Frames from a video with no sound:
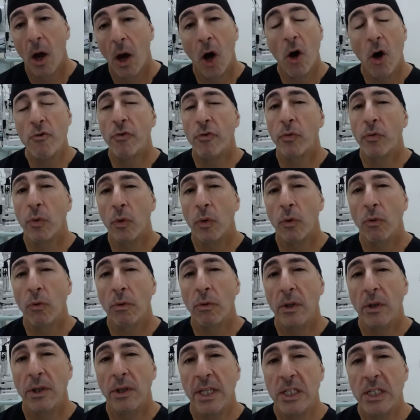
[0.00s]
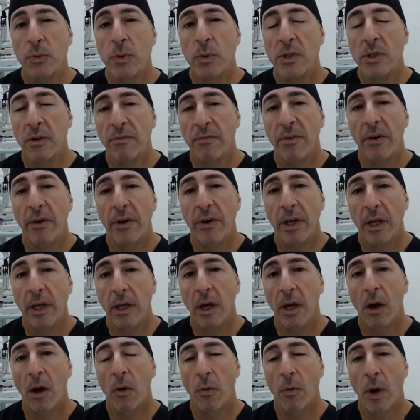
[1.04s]
Overall, this was a very
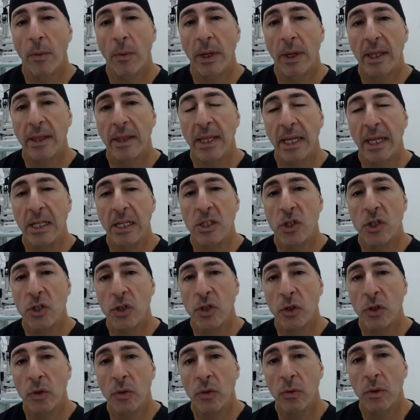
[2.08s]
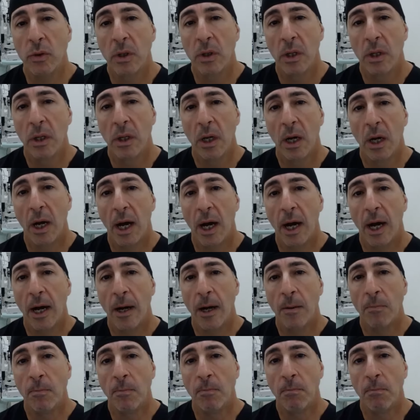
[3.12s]
heroic thing to do.
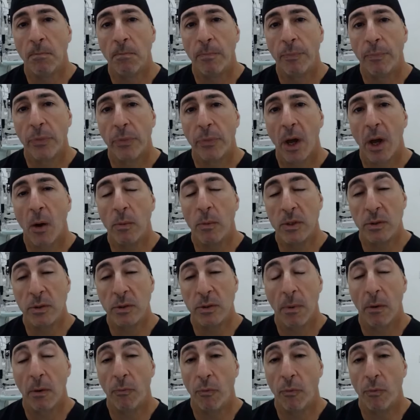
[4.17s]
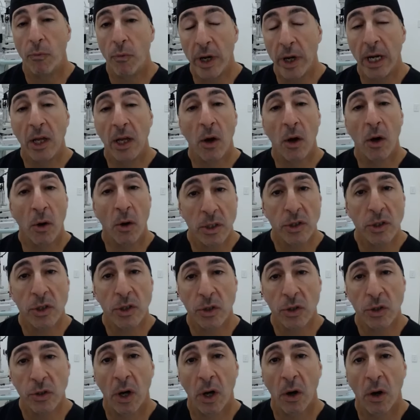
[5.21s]
Um, I was really honoured to
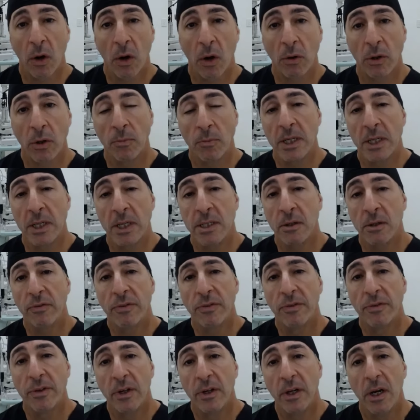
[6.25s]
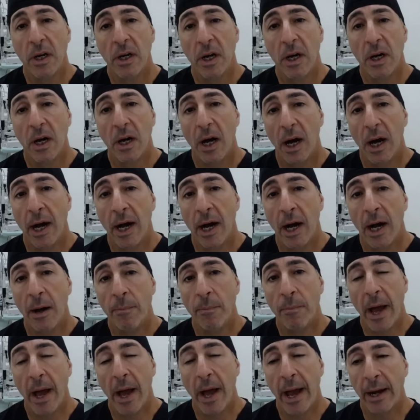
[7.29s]
do the whole lot myself
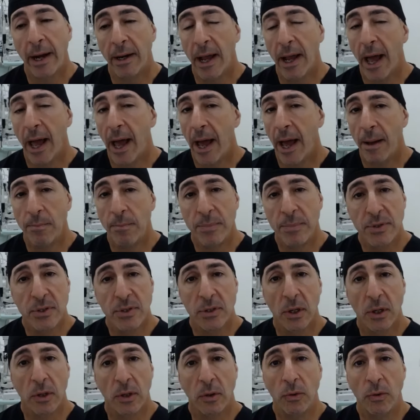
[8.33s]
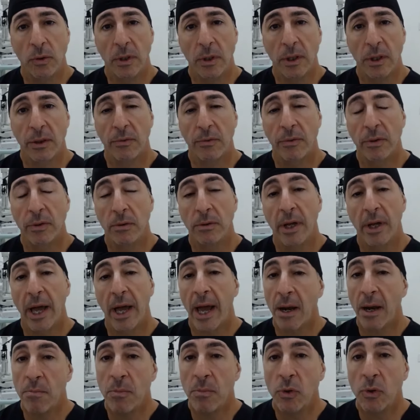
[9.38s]
um, and absolutely thrilled
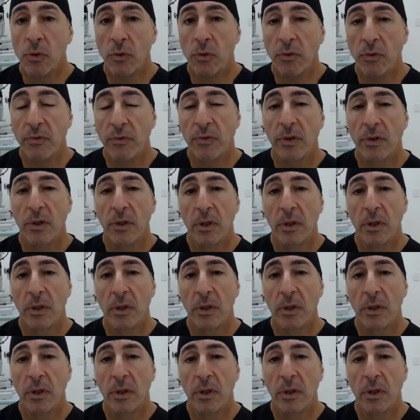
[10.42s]
and moved